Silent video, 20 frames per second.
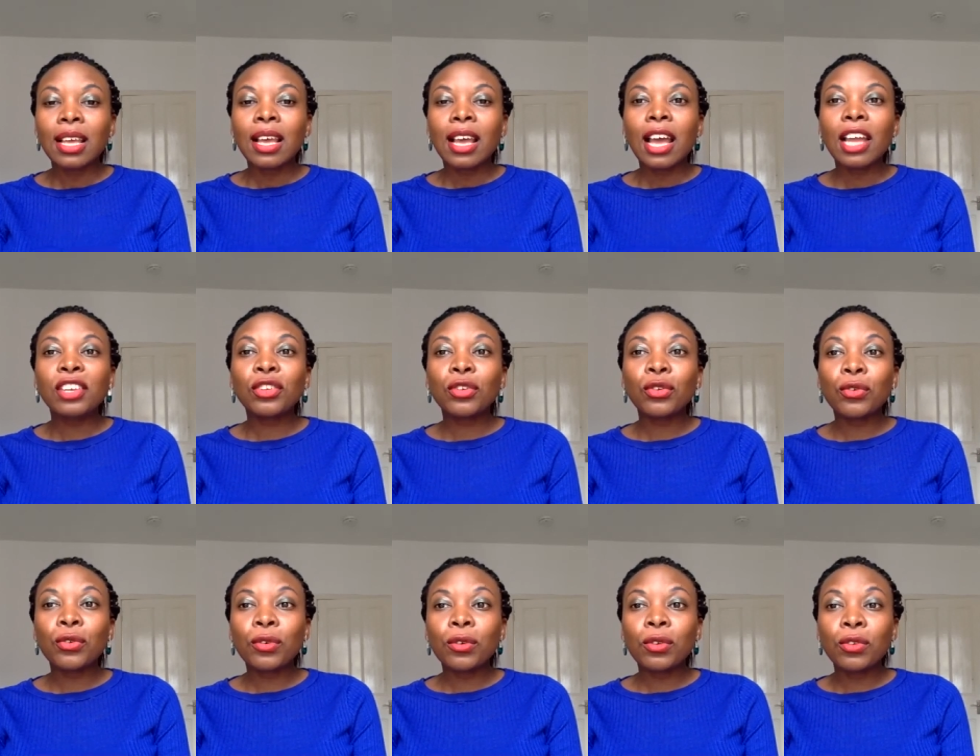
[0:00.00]
And
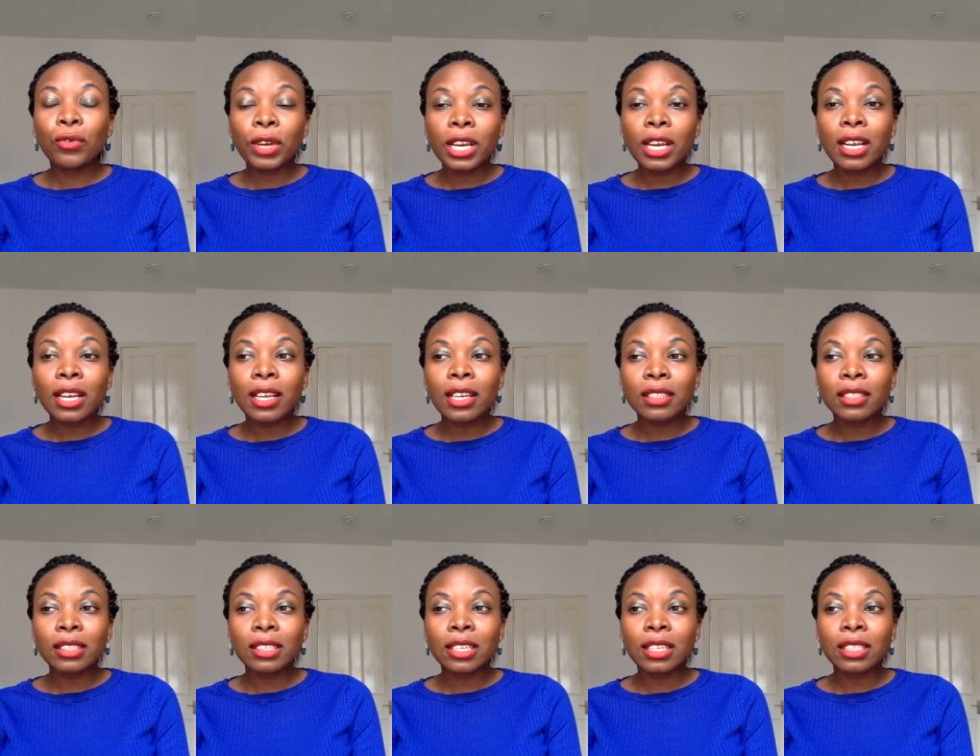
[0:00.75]
you
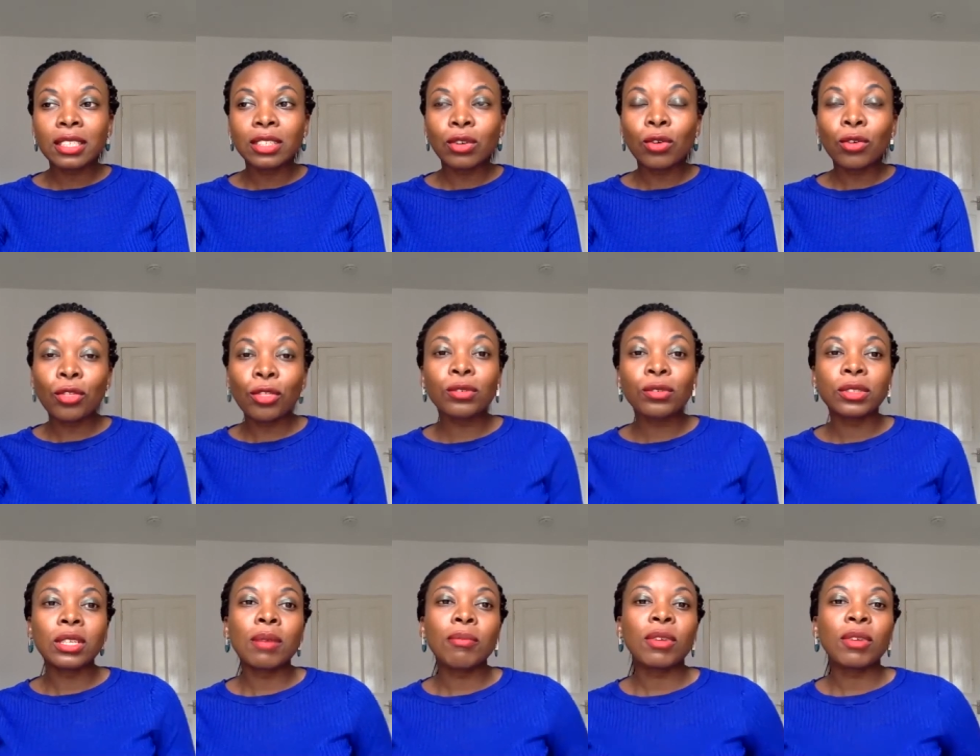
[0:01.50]
realize that although some